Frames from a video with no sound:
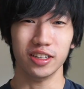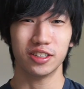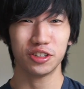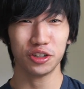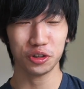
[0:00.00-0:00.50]

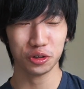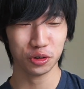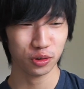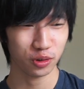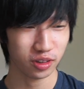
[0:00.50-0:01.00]

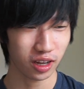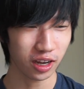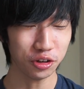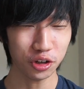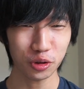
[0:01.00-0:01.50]
so
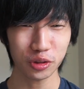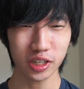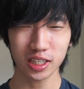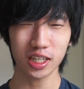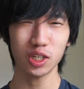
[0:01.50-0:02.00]
I know
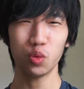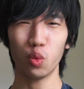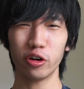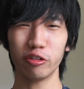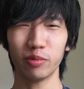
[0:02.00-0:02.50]
this isn't
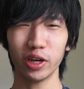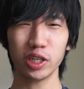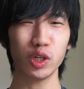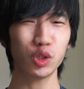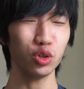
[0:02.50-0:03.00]
one of my
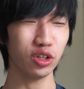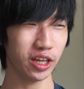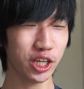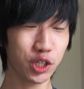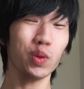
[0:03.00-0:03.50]
usual
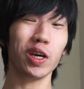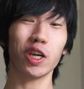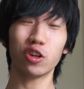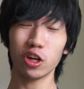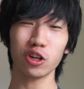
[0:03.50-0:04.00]
H Y
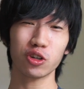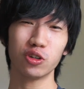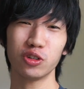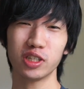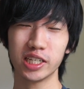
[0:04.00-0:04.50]

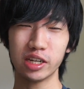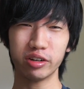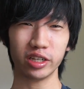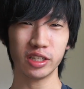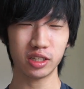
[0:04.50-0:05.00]
Chronicles
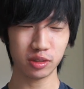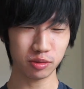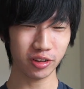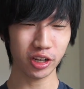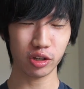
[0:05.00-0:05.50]
series
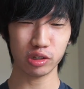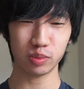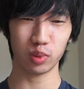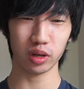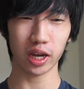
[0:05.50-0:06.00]

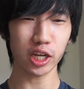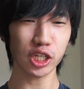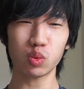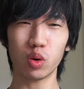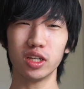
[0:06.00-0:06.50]
videos, but I
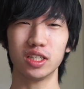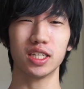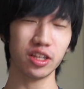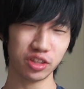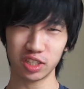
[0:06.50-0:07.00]
just wanted to
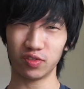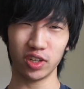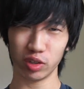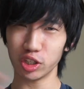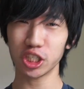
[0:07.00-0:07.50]
get this
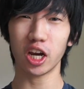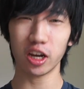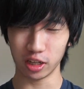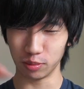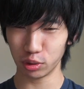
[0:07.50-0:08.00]
video
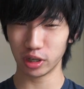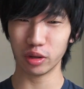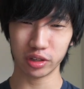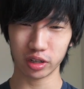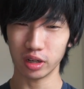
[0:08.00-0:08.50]
shot and put
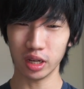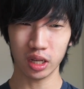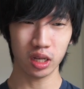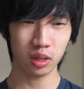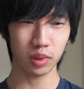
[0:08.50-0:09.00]
out there
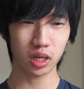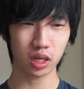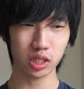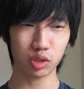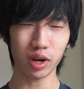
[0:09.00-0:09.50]

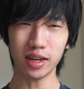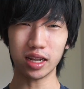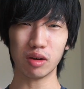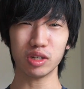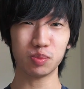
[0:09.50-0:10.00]
because right
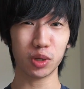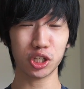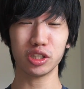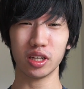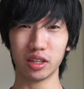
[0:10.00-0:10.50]
now,
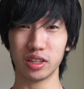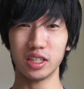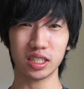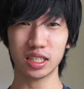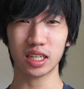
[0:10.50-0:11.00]
especially at
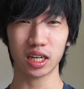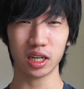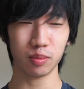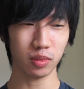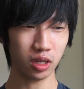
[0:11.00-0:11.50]
this
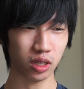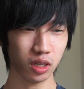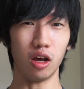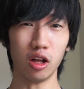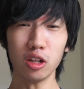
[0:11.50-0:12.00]
time,
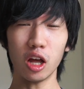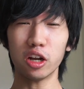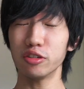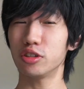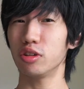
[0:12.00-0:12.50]
a lot
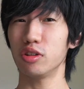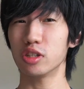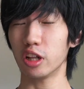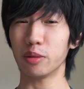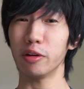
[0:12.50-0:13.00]
of students,
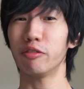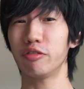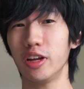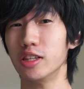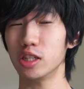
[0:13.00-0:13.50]
a lot of my
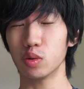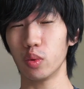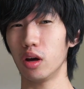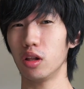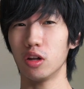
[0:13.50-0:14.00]
friends as
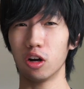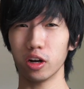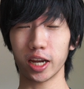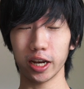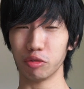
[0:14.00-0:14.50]
well, are
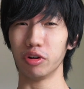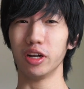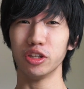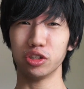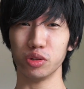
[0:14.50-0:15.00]
getting
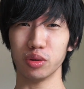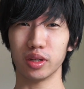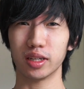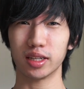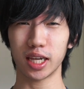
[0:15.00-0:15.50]
ready to
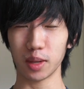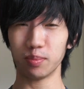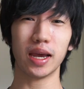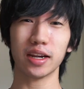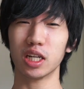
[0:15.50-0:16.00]
get
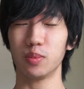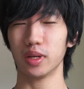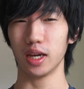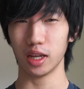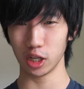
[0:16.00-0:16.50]
packed up
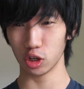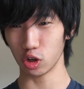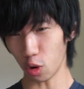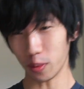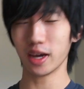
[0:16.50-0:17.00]
again and
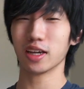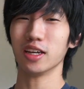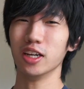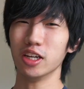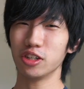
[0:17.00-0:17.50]
go back
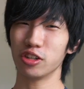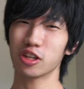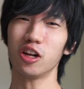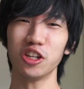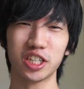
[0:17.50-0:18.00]
to the
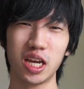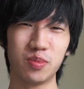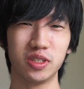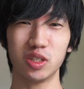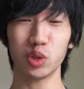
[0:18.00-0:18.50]
college
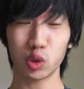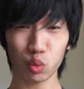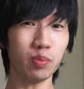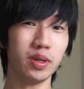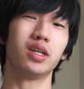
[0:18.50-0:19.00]
campuses, which
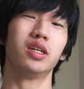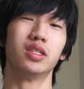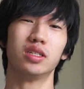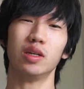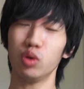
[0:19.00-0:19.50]
would be
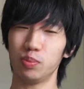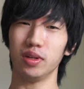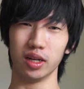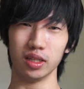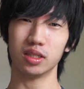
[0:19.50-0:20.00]
nice. It would be
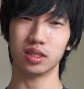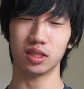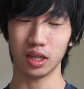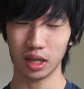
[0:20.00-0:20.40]
nice.